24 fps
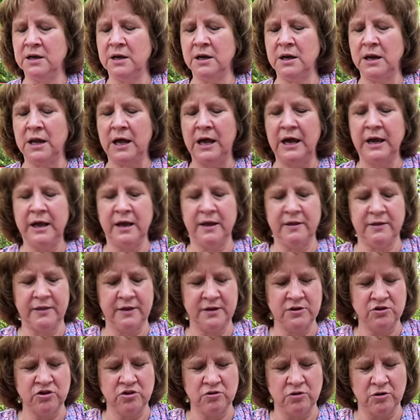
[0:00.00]

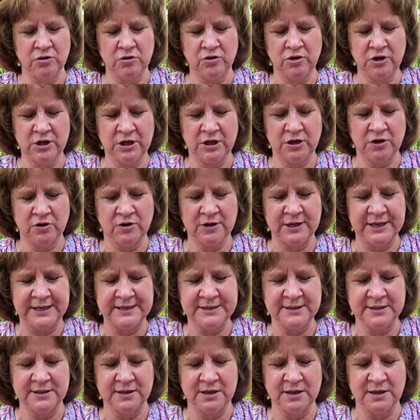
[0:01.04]
Goliath, as you learned in your
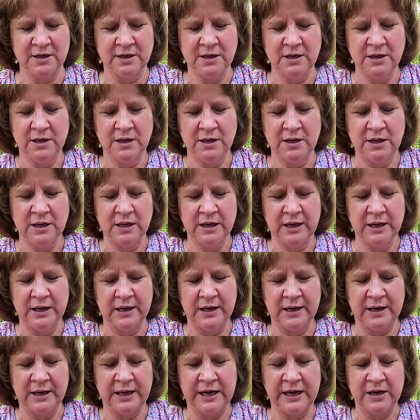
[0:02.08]
lesson
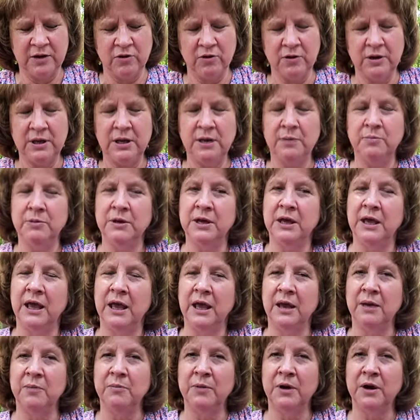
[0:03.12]
and later he
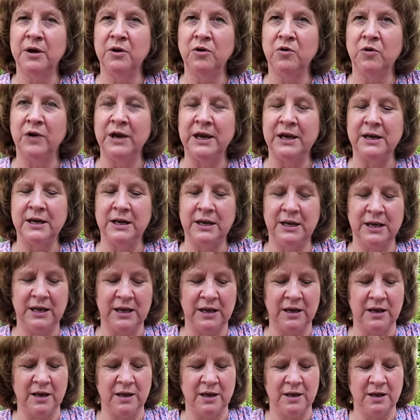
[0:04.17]
became a great
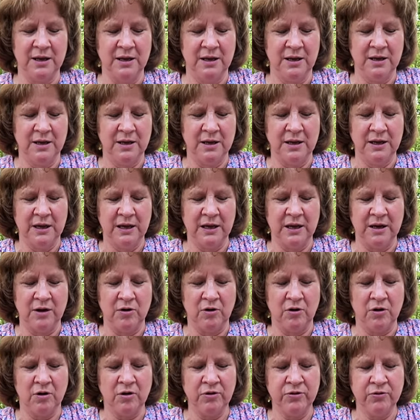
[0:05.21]
king. And
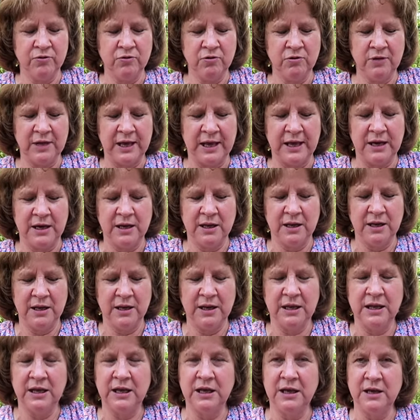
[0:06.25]
all through that,
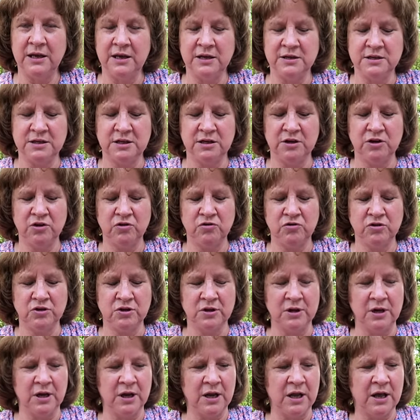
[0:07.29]
he continued
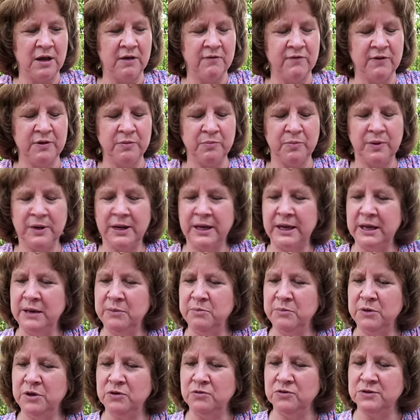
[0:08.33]
to love and play
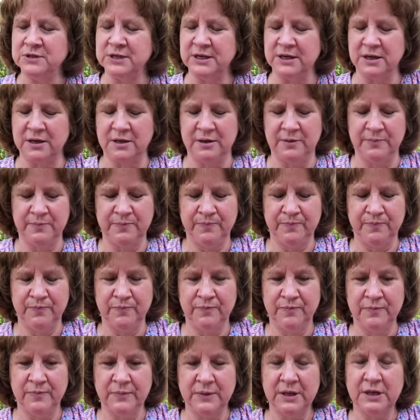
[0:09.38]
music.
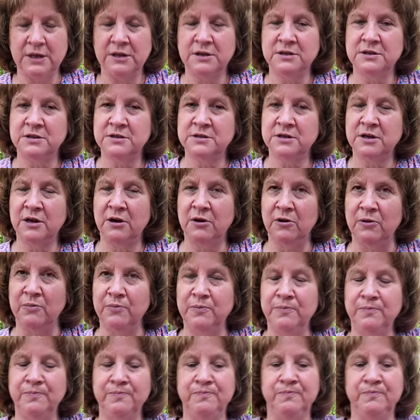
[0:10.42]
So,